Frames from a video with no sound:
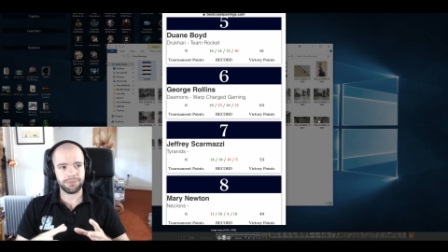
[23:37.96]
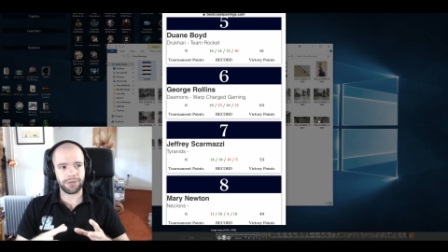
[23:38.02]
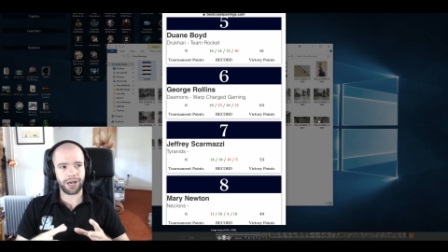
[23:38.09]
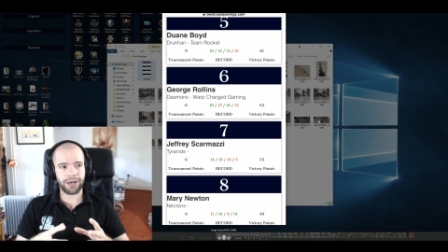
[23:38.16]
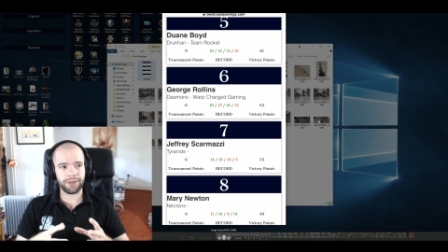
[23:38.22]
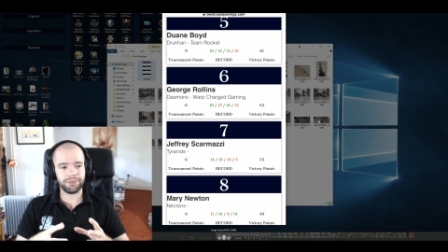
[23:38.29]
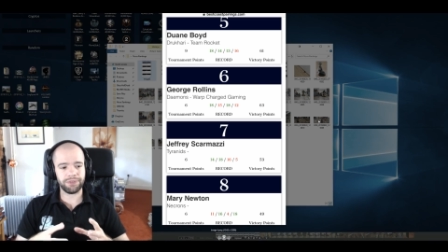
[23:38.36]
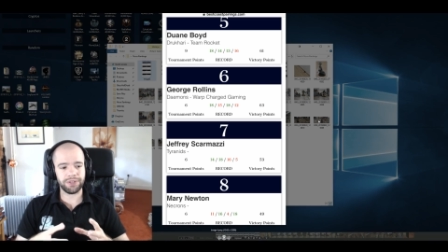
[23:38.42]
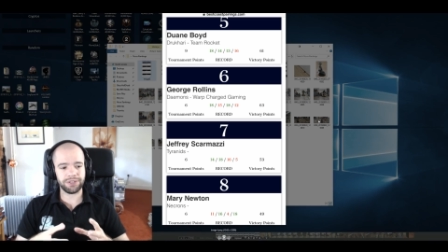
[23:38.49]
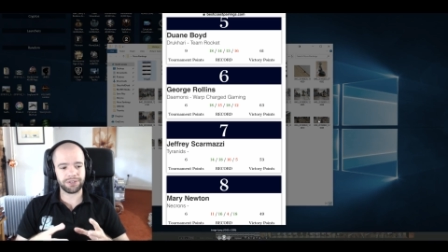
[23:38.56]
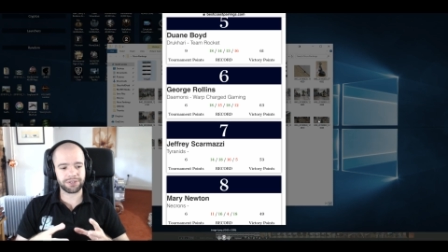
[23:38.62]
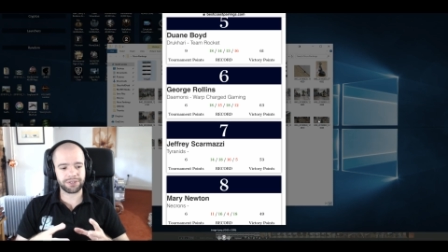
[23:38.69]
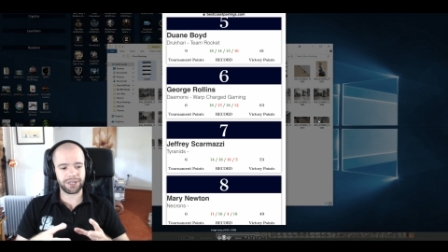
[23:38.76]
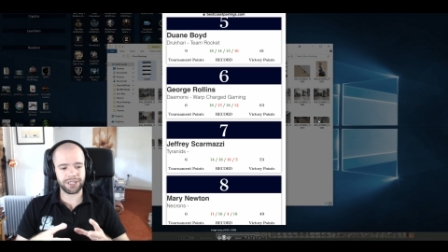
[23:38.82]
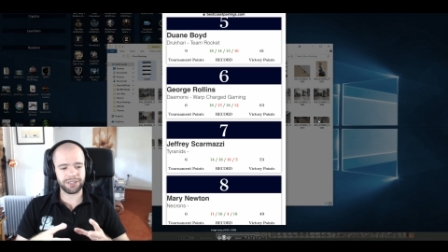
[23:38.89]
And
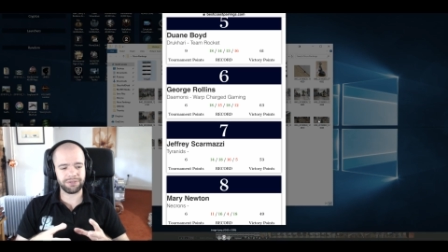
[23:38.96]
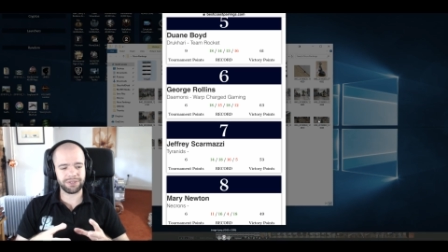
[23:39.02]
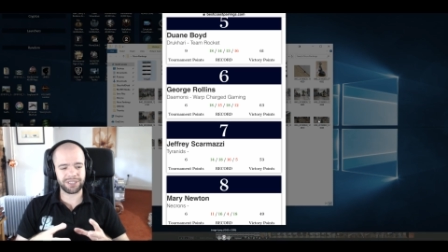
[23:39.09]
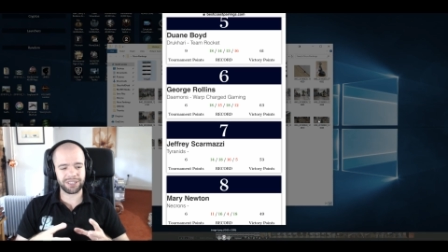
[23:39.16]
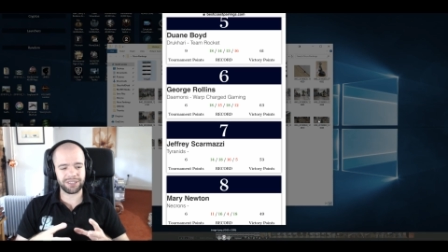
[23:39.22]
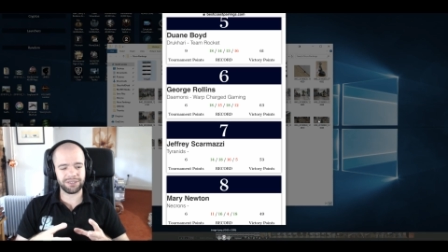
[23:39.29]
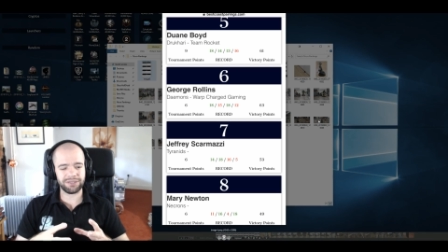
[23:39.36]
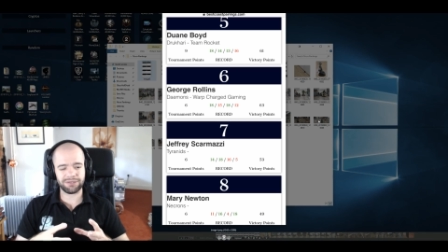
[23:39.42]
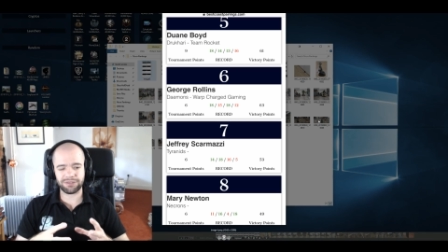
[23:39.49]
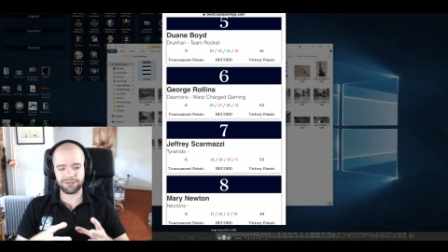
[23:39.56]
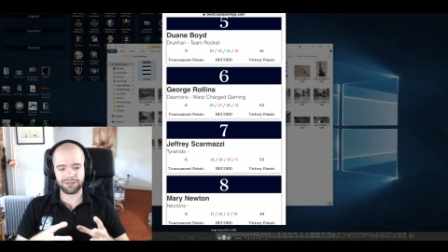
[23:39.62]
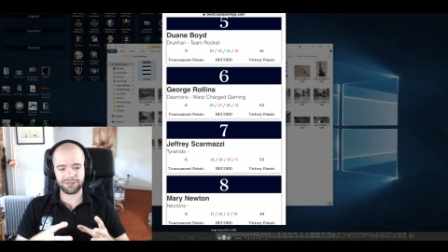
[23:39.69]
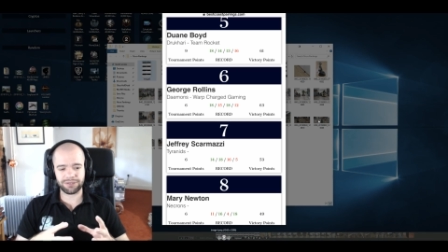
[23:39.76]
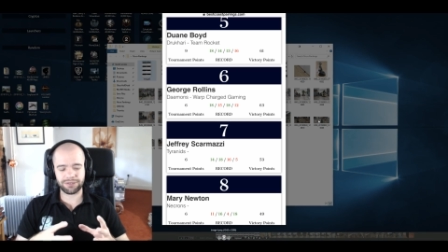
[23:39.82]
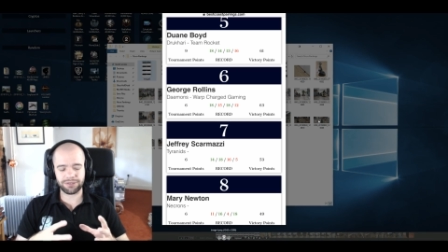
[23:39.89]
it's kind of...
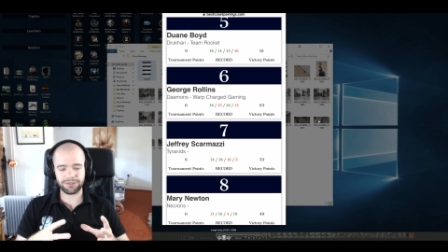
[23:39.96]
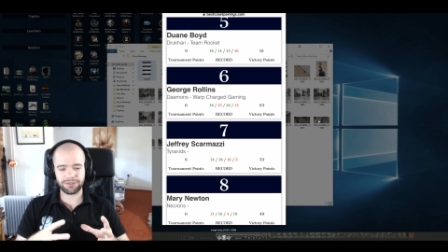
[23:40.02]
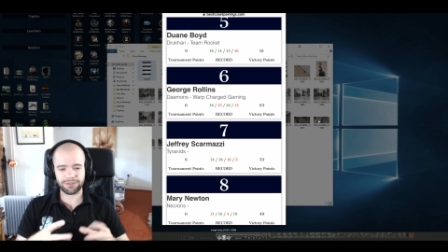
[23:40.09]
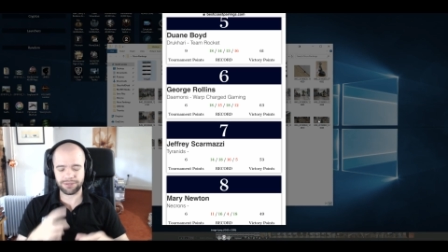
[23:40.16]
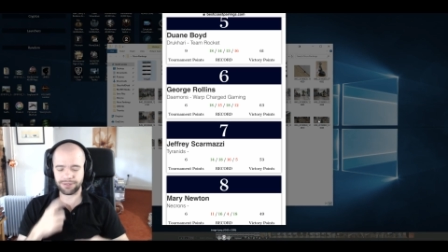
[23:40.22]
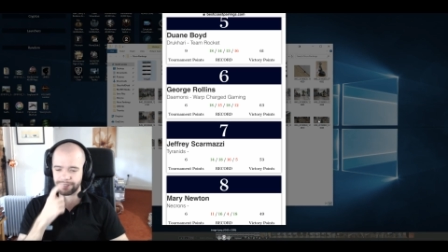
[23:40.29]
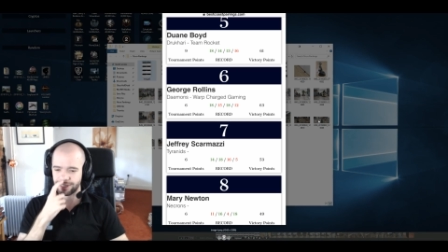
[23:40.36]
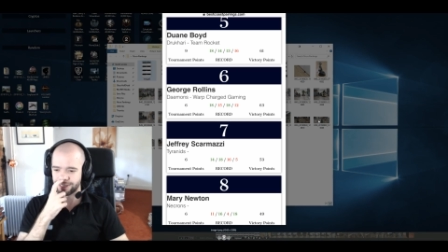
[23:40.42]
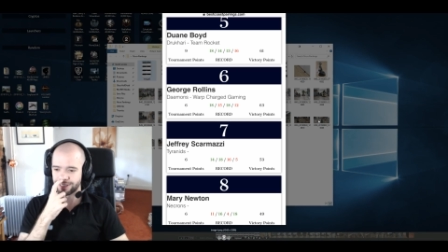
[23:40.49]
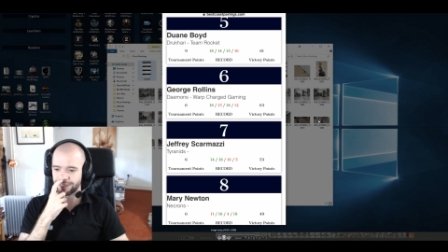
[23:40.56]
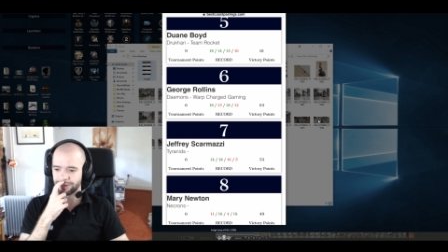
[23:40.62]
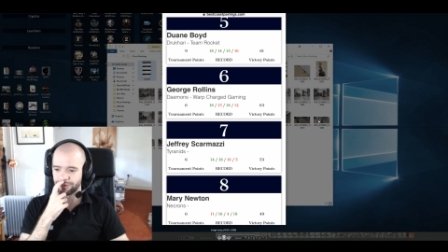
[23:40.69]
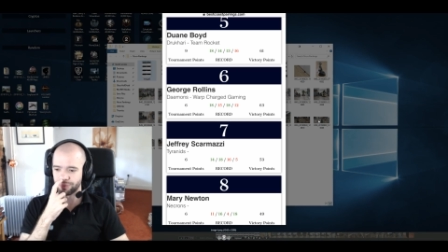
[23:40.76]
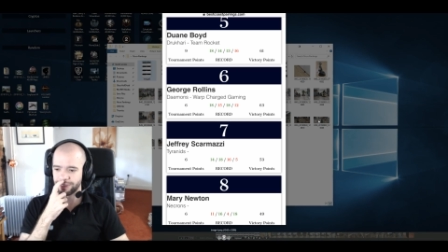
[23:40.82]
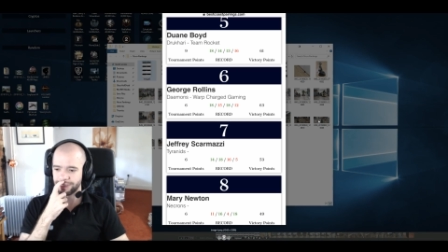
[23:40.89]
That
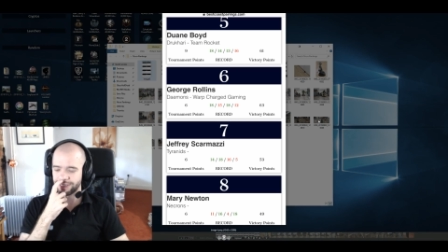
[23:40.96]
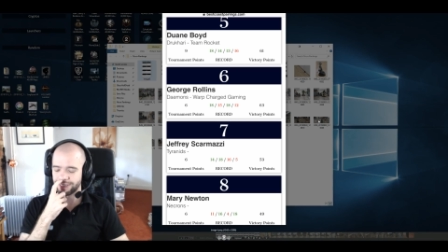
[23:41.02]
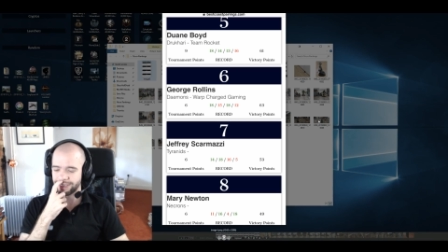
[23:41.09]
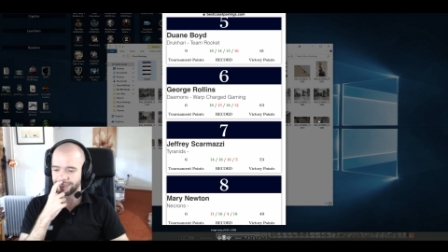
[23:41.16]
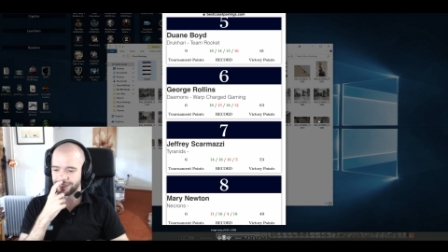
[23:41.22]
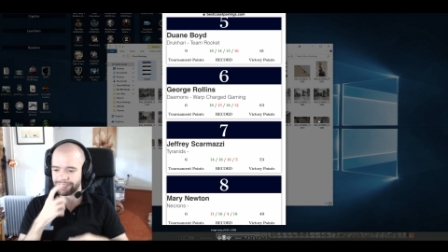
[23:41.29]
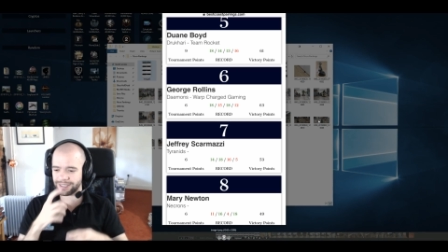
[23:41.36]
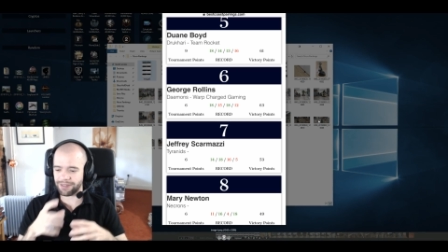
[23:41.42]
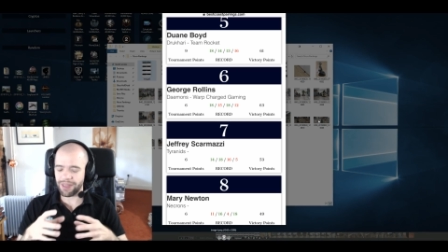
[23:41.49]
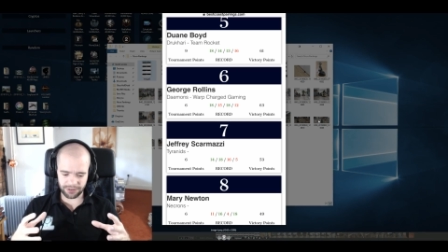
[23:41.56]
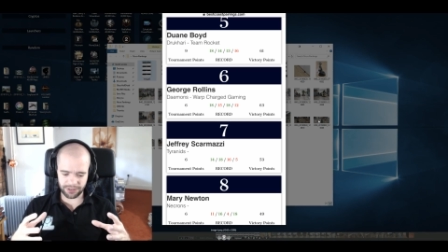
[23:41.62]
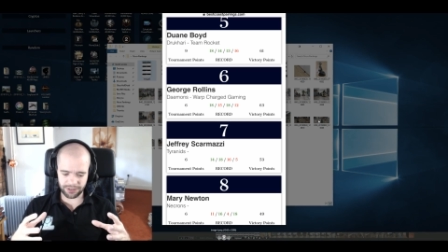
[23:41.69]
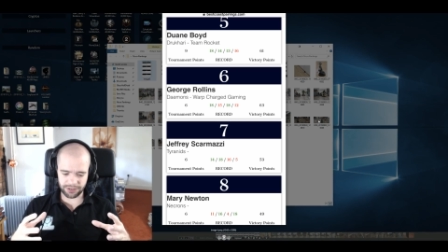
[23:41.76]
sounds weird to say, doesn't it?